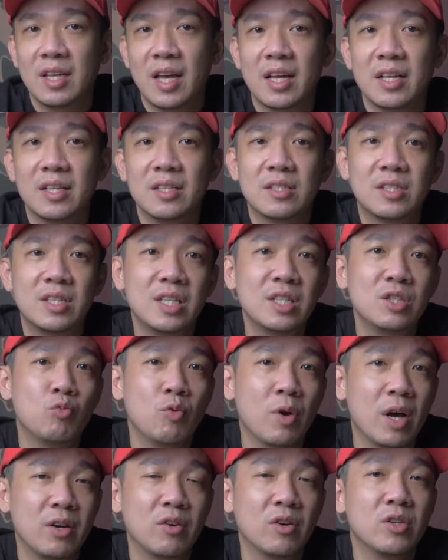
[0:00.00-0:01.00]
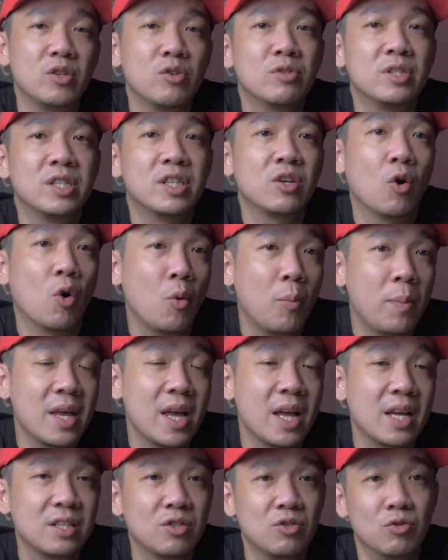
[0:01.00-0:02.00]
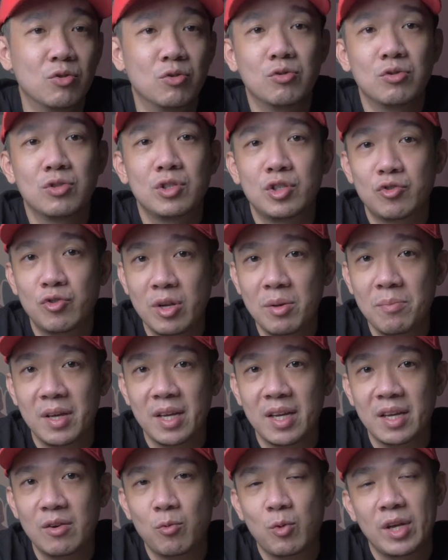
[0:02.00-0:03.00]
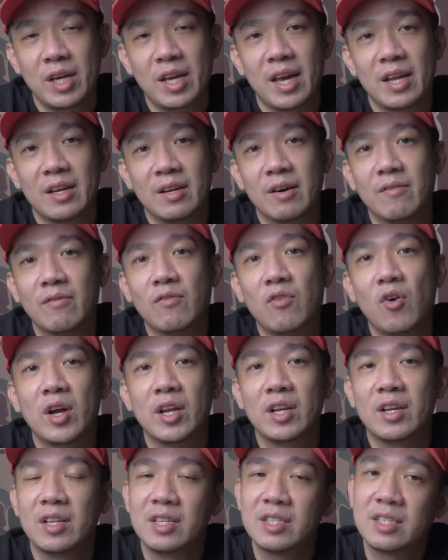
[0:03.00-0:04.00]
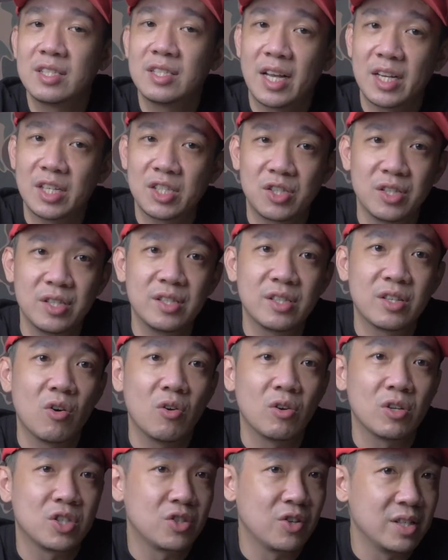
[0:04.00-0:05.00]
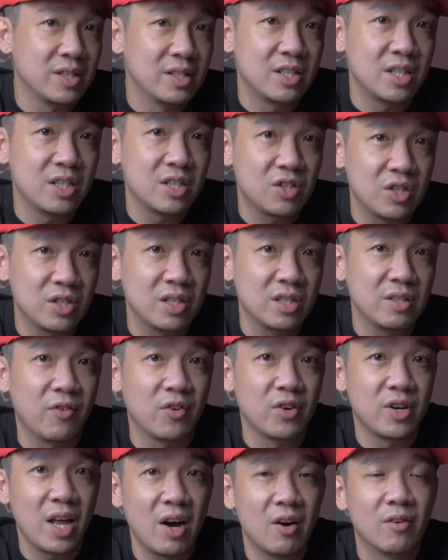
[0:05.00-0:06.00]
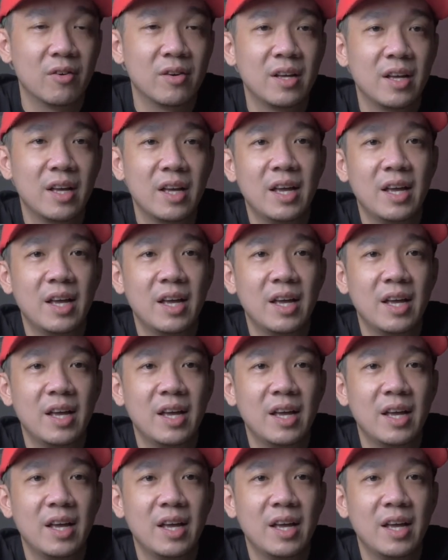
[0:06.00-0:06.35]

and since we are not using OBS to do streaming, we can avoid this section called transitions for now.